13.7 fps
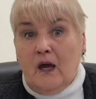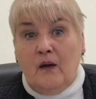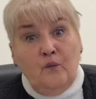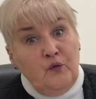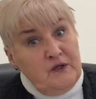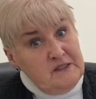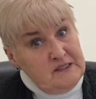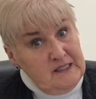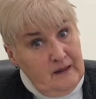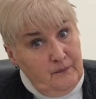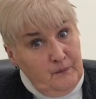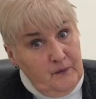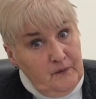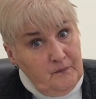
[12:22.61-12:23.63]
And one
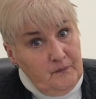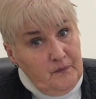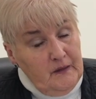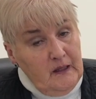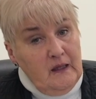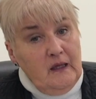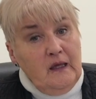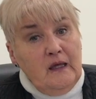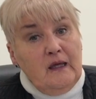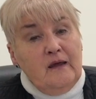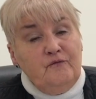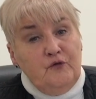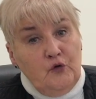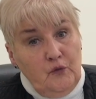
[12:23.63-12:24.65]
tip,
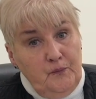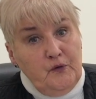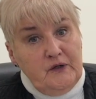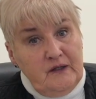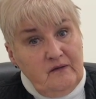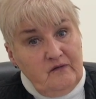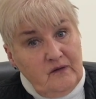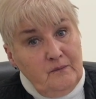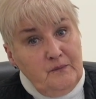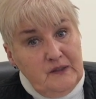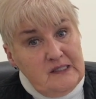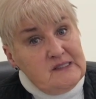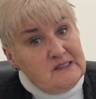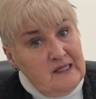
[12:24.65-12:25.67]
if you're putting
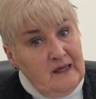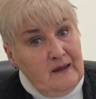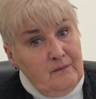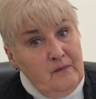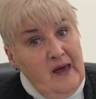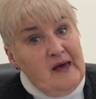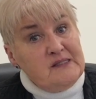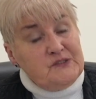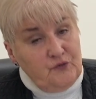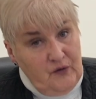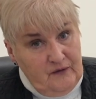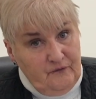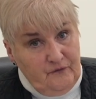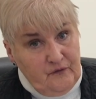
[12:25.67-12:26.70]
somebody's name as a
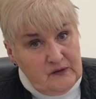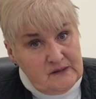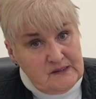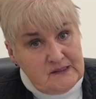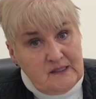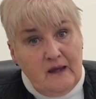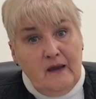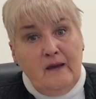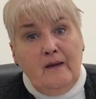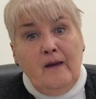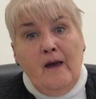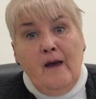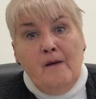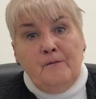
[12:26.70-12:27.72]
reference,
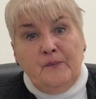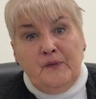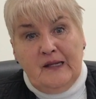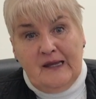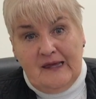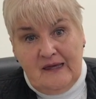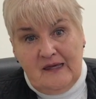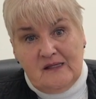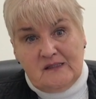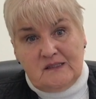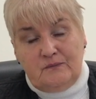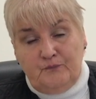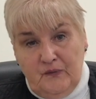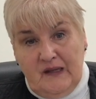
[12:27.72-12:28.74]

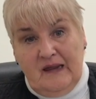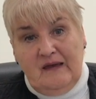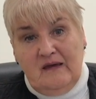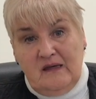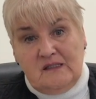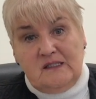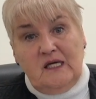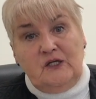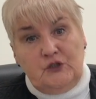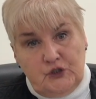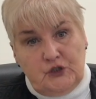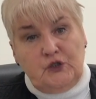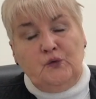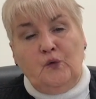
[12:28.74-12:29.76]
please, please
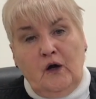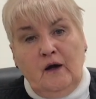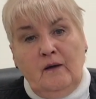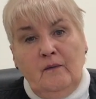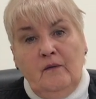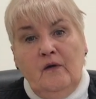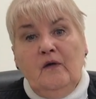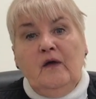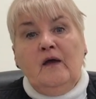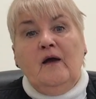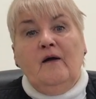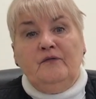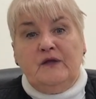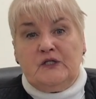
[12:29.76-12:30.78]
ensure
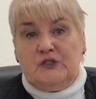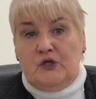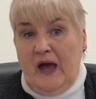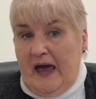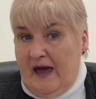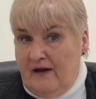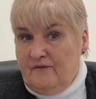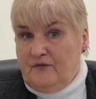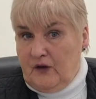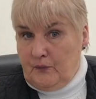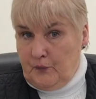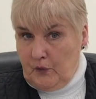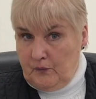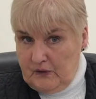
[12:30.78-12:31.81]
that you have
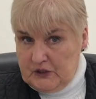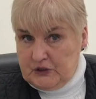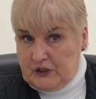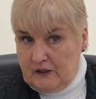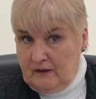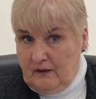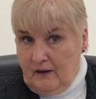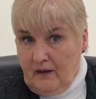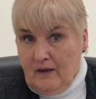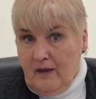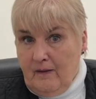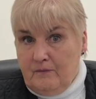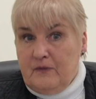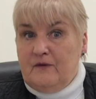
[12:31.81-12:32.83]
their permission
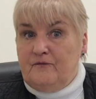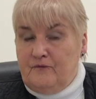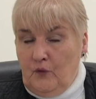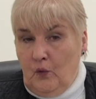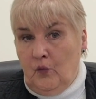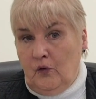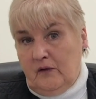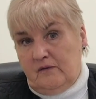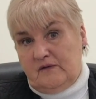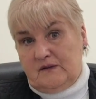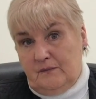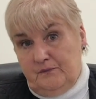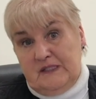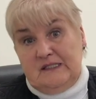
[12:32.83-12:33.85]
before
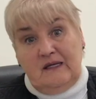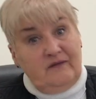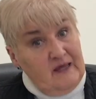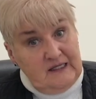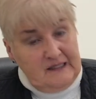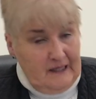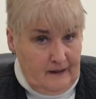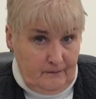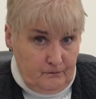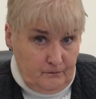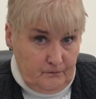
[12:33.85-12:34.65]
submitting that name.